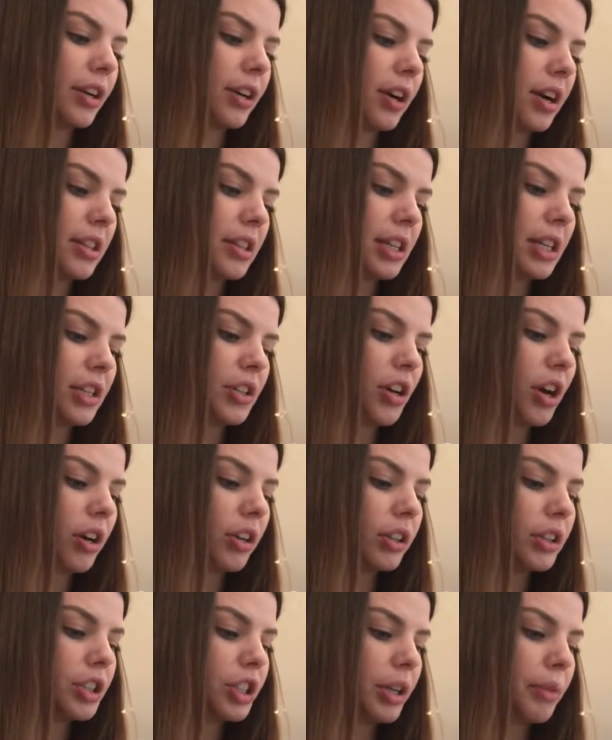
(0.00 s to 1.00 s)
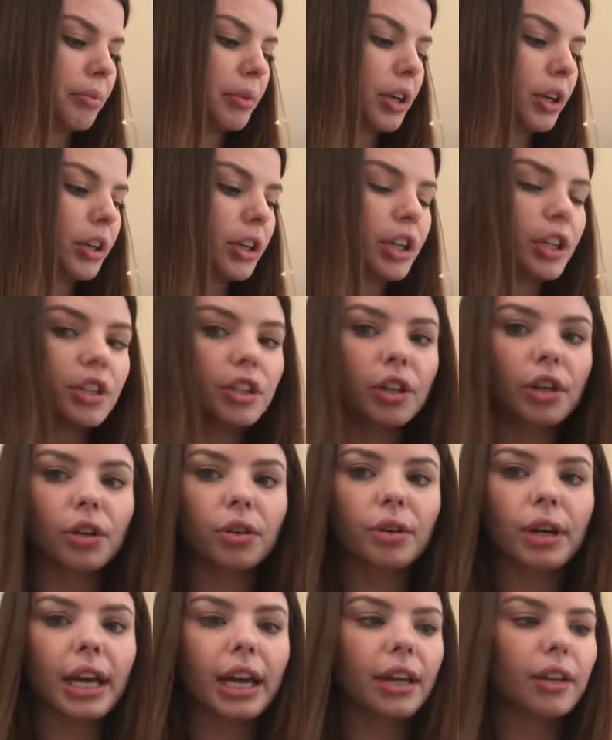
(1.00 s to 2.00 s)
got the chocolate chip cookie
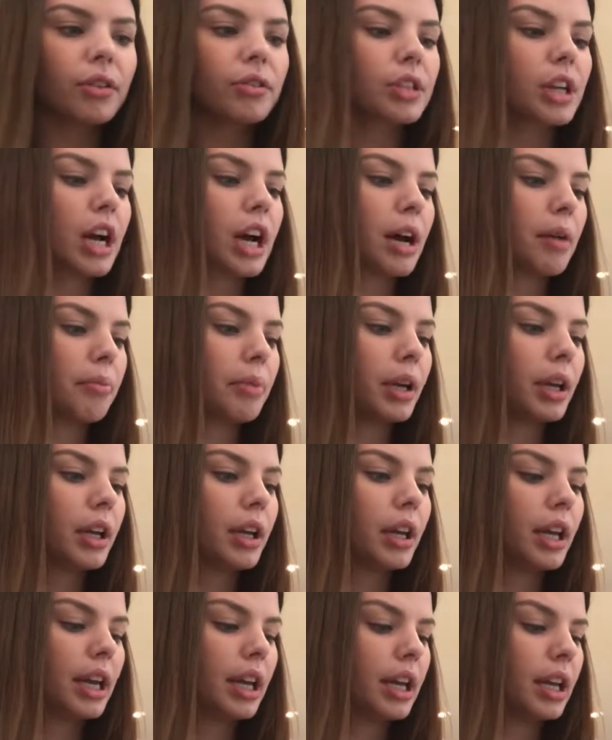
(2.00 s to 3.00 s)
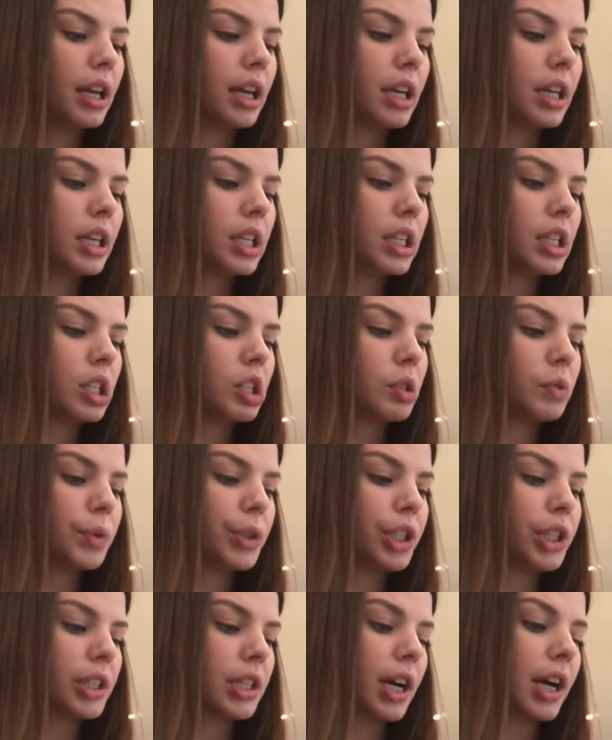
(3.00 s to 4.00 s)
dough halo top,
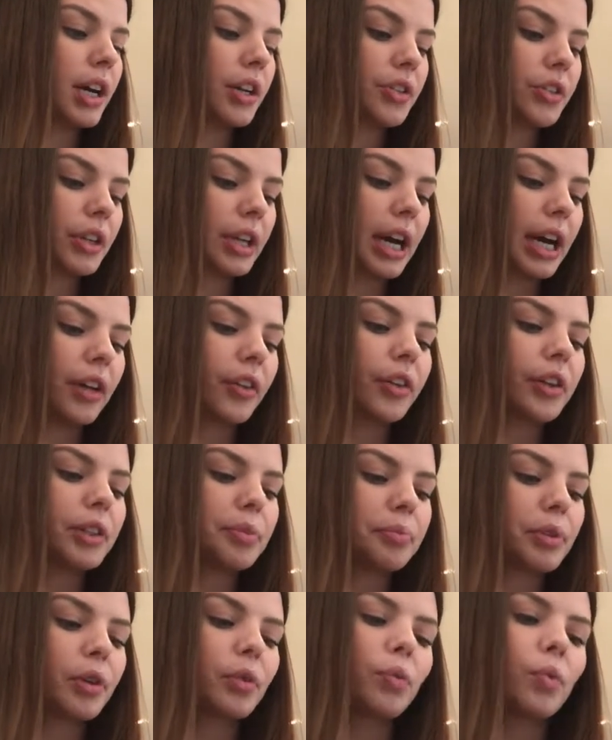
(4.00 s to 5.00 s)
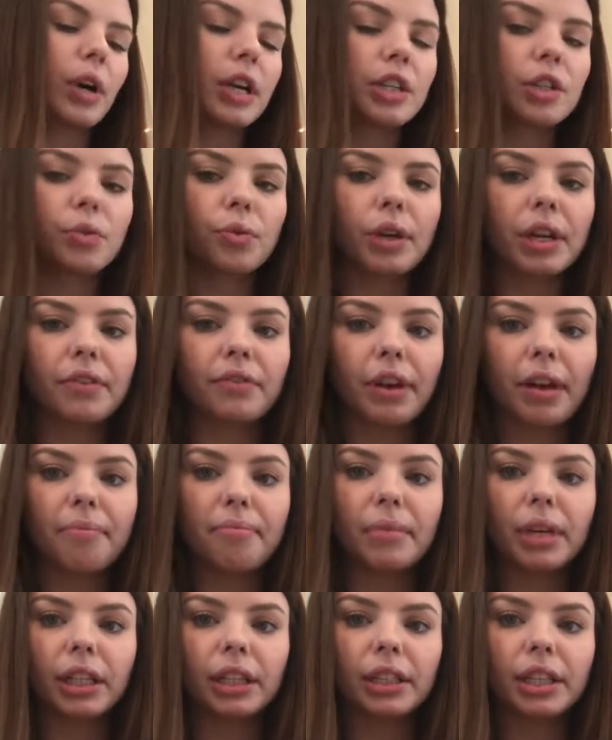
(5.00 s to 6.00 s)
which is 100 calories per 125
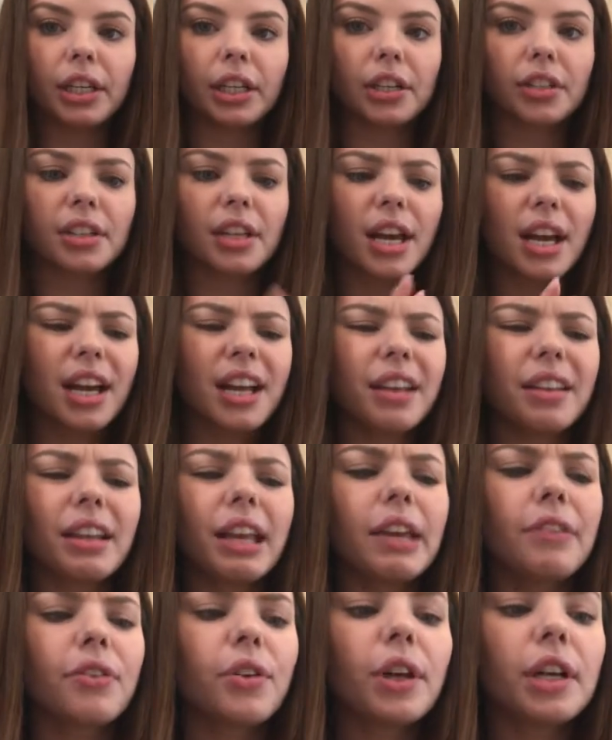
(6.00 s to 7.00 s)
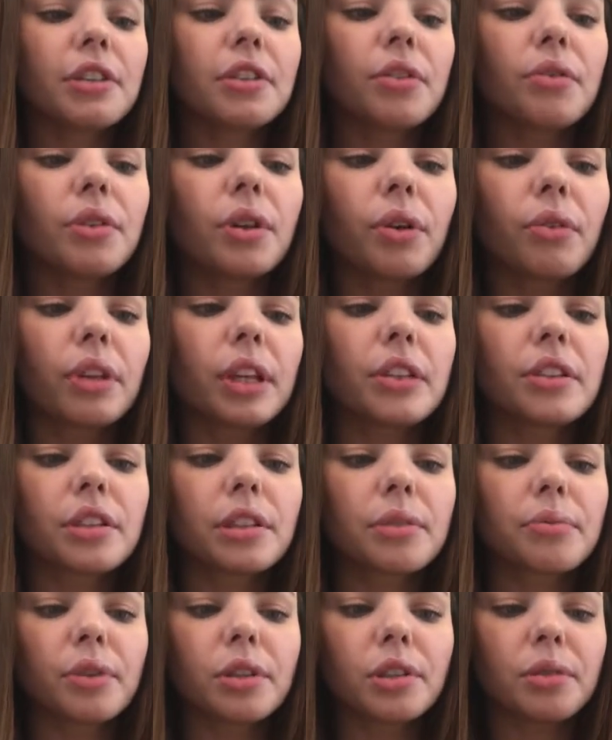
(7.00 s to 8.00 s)
milliliters. If you guys don't know, these are
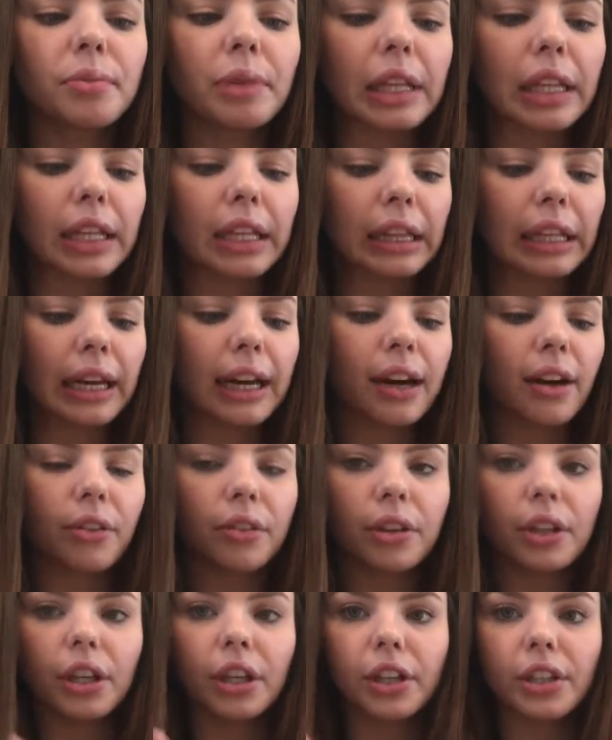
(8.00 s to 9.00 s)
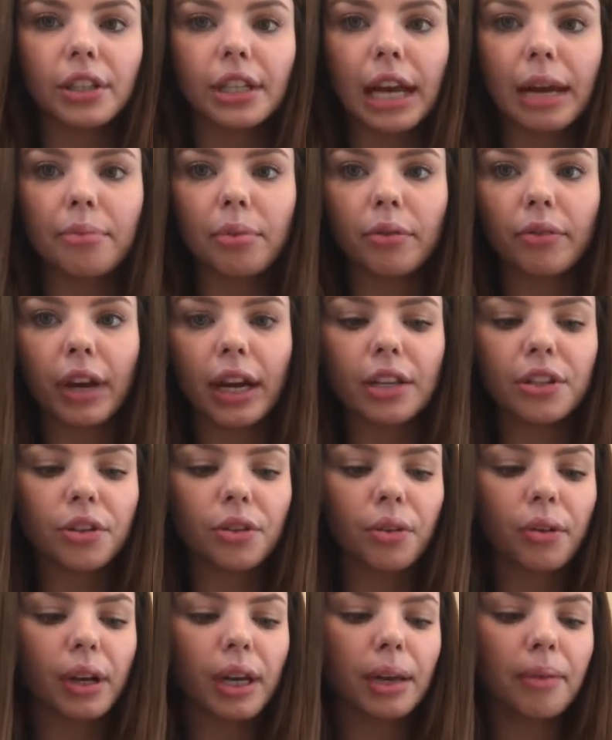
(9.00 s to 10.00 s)
supposed to be like the healthier type of ice
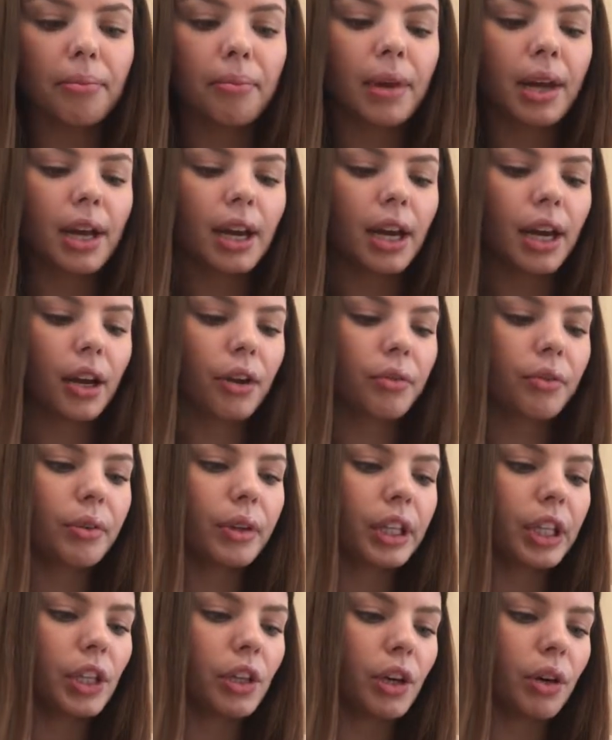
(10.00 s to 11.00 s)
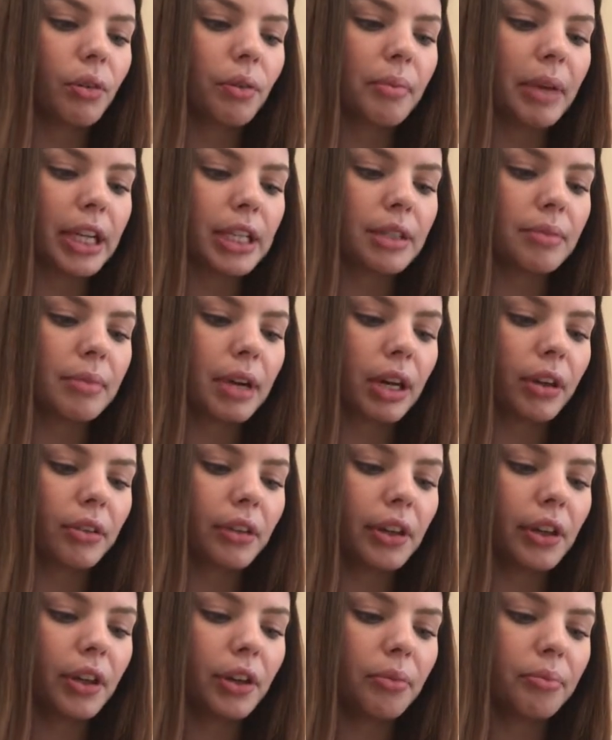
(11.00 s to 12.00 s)
cream. I don't really know what makes them
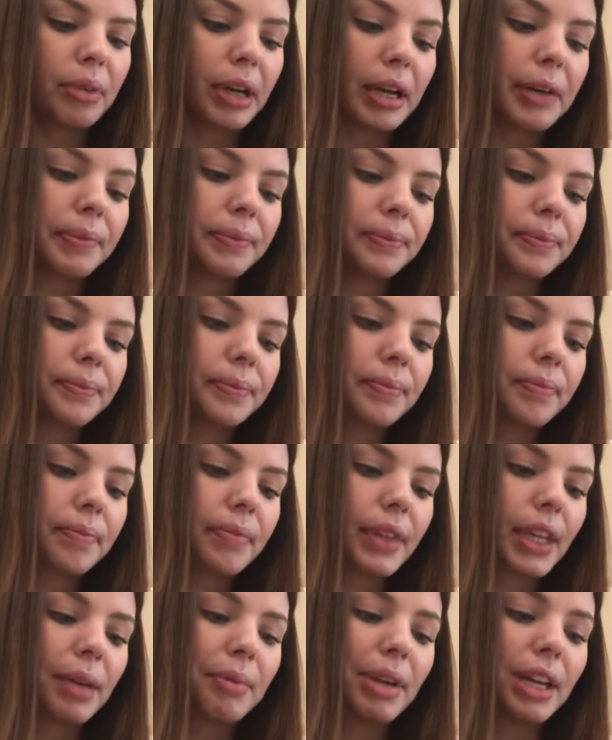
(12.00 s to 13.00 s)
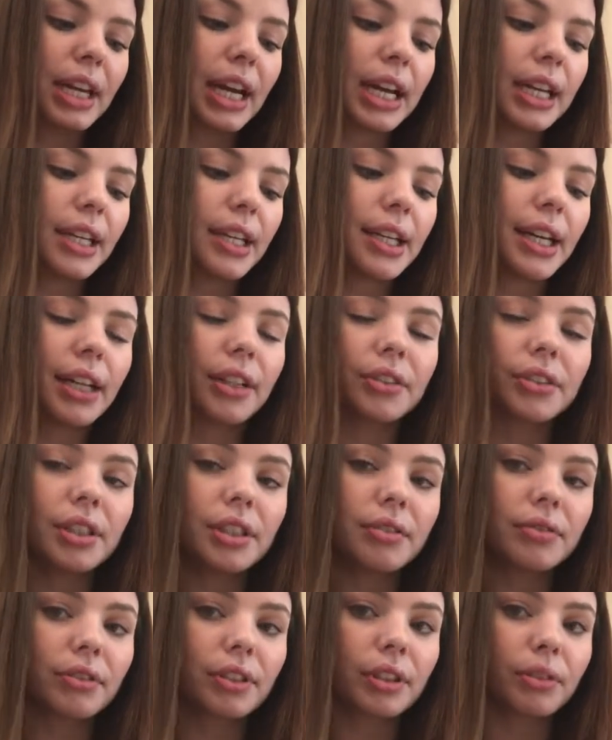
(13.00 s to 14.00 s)
healthier, but I mean, 90
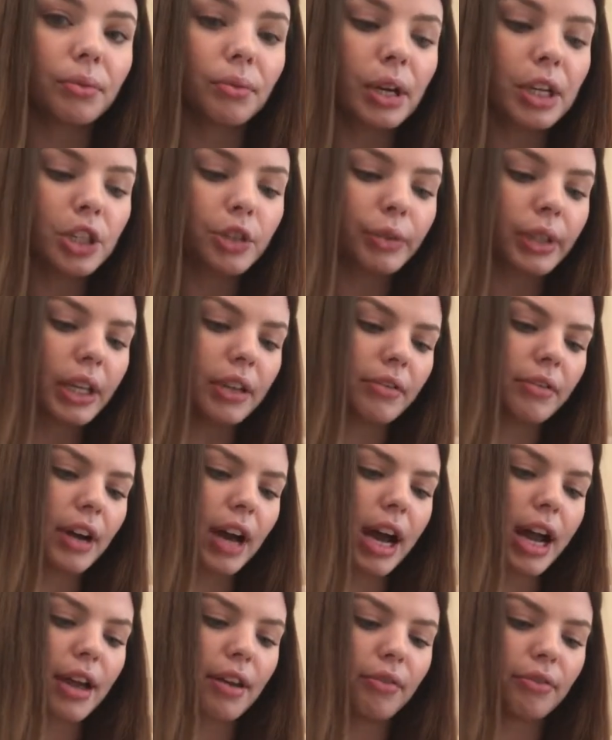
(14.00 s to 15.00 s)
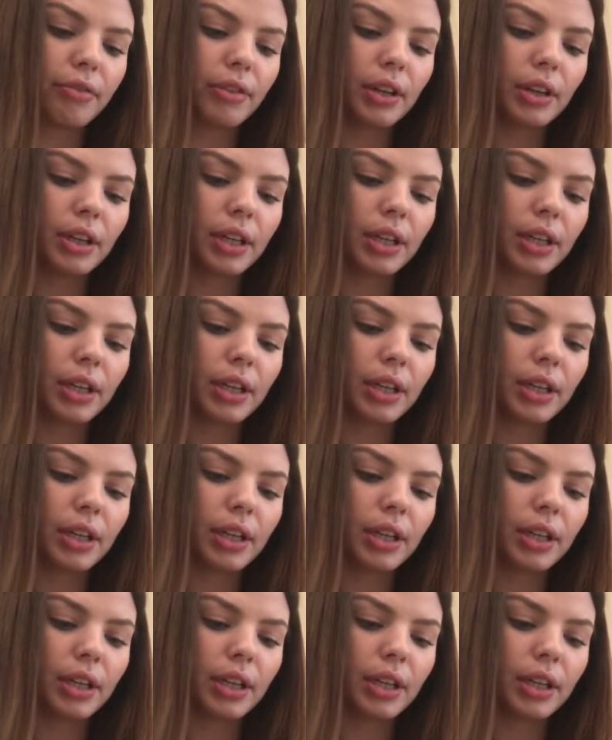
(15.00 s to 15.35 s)
calories for 125,